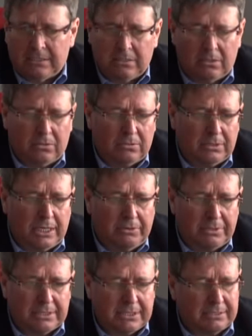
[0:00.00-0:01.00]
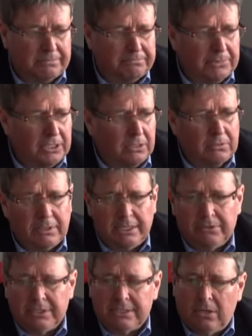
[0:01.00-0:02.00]
So there is
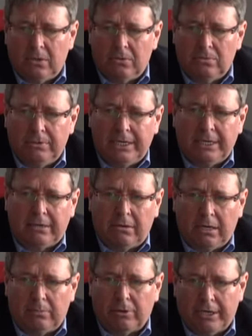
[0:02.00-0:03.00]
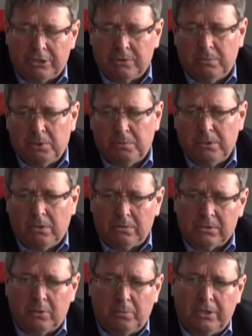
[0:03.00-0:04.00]
no real collaboration between
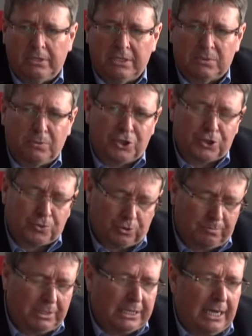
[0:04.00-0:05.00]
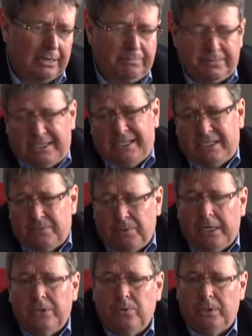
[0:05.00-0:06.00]
those communities, which should be done, since
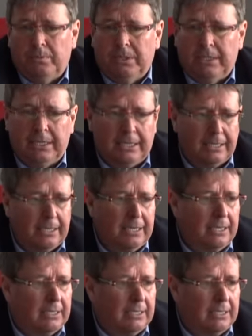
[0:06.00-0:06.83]
we are doing with the